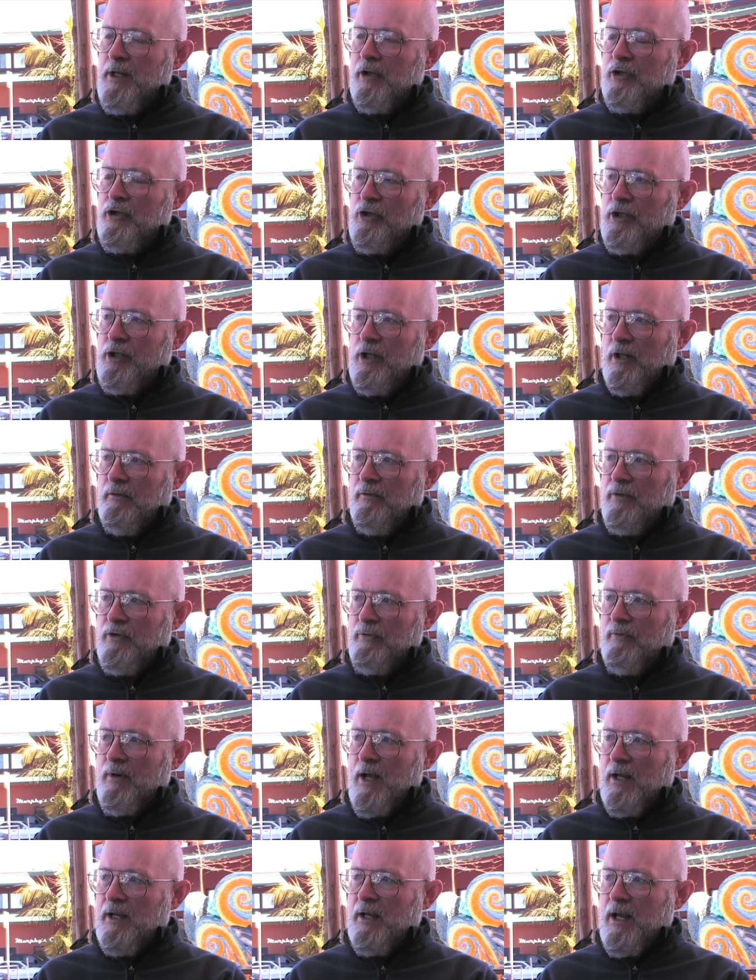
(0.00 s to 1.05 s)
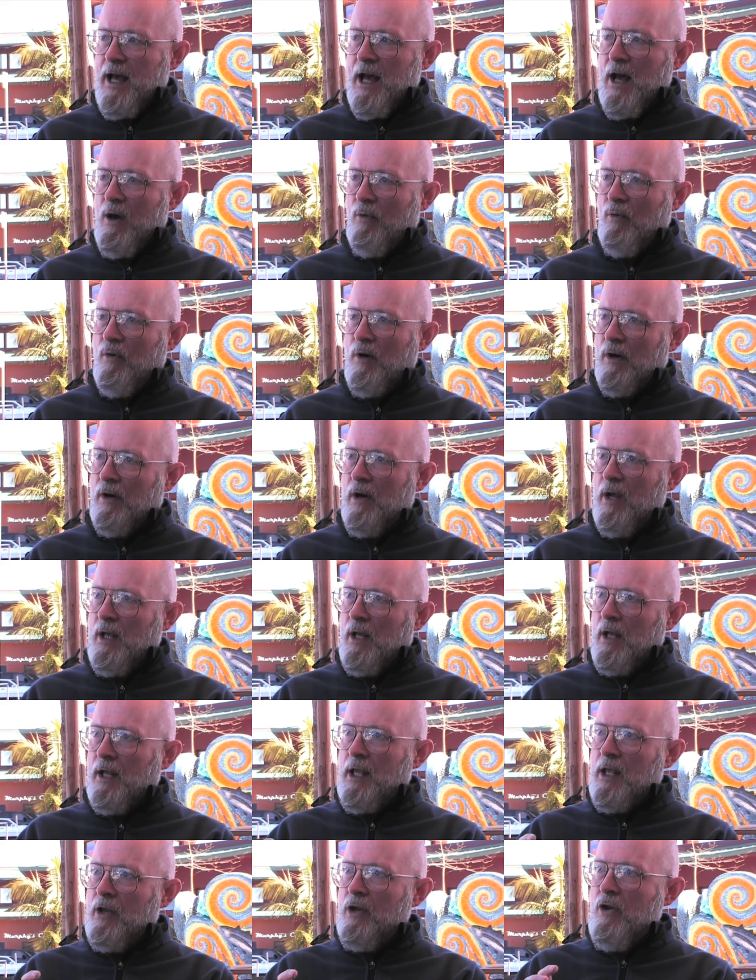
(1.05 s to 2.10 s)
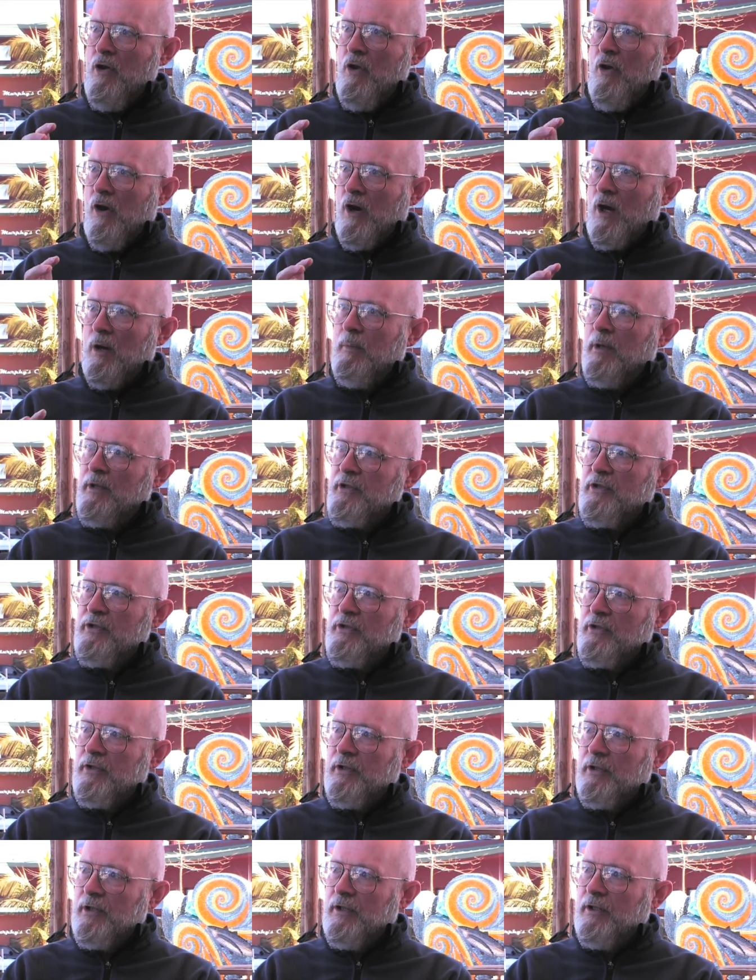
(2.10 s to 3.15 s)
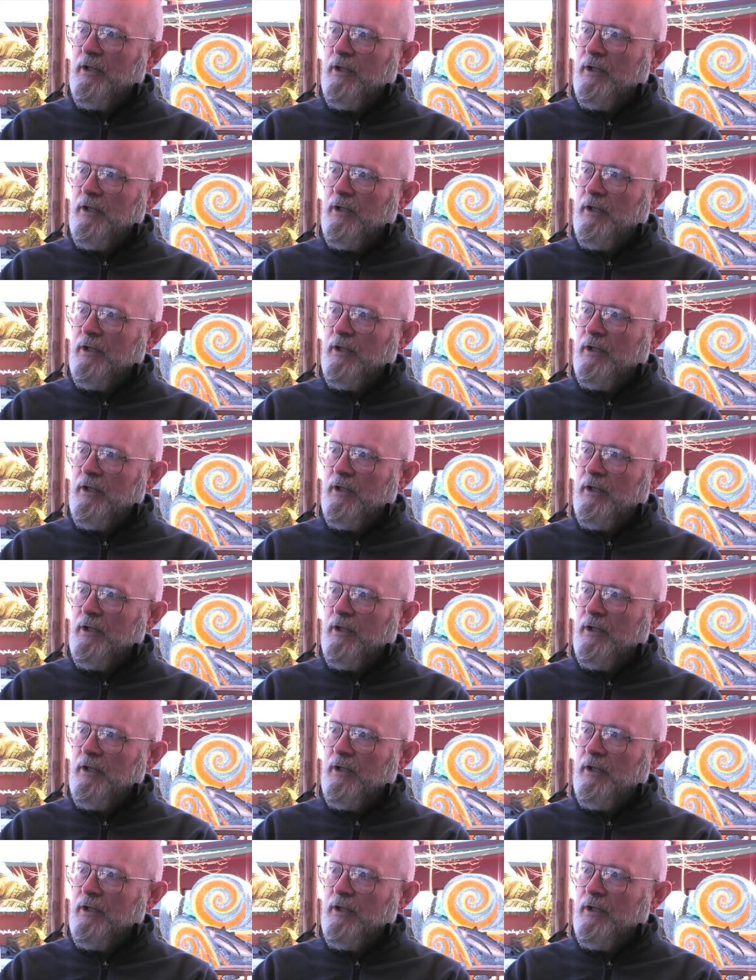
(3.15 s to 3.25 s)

initiatives right now where enormous